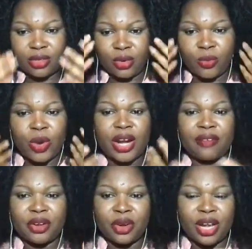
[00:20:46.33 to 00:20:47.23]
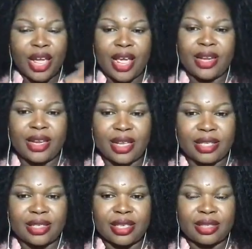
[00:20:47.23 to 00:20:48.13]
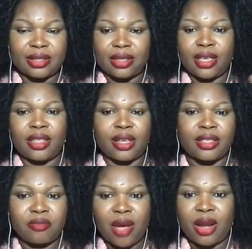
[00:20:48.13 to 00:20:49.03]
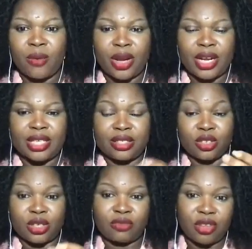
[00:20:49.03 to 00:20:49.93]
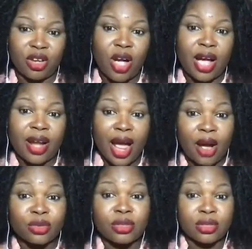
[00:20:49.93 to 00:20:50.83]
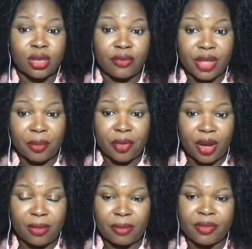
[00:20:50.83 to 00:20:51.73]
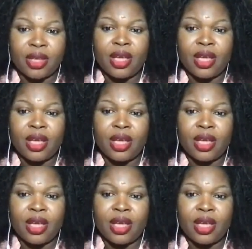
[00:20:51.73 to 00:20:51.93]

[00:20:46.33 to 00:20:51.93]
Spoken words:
So whatever your client needs is, it doesn't matter what it is, just figure out how to solve their problem.